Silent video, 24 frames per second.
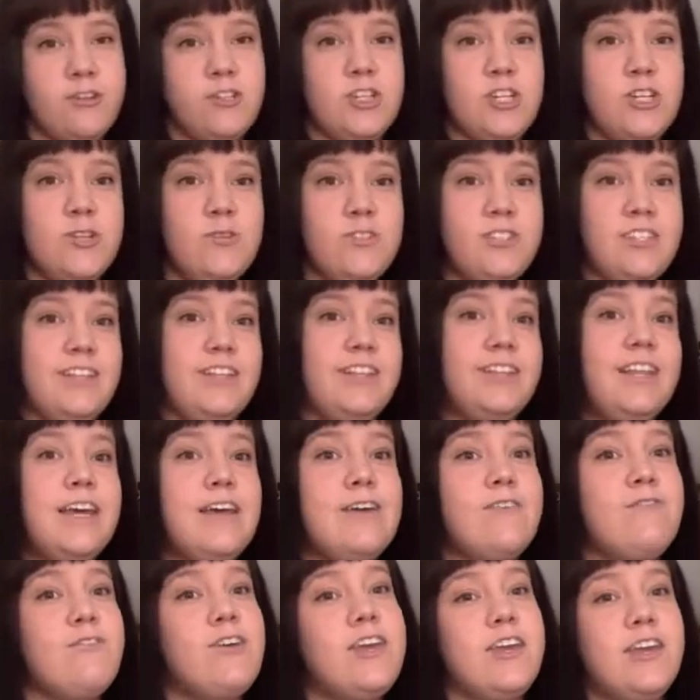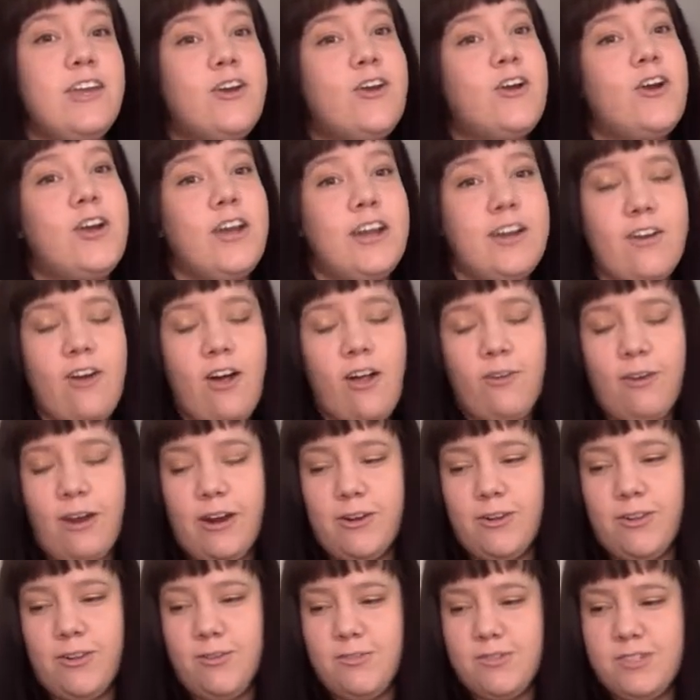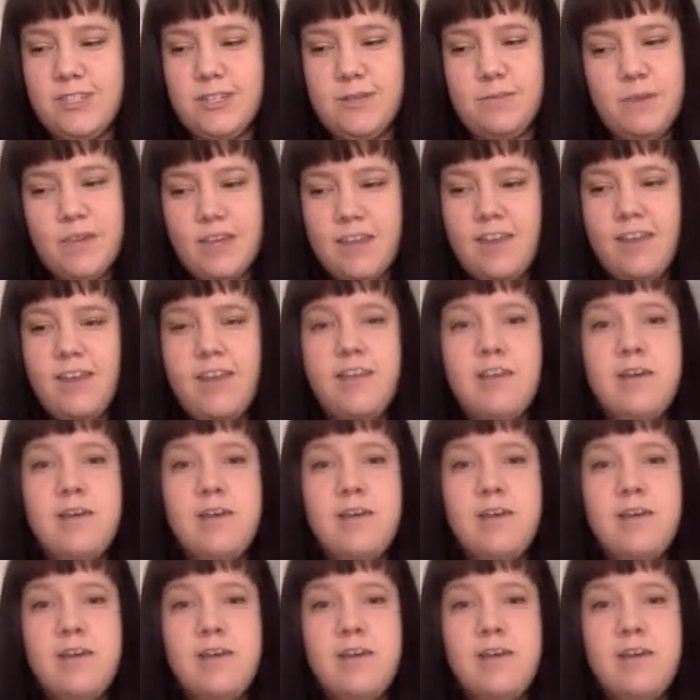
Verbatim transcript: She used to live here in Colorado, close to me,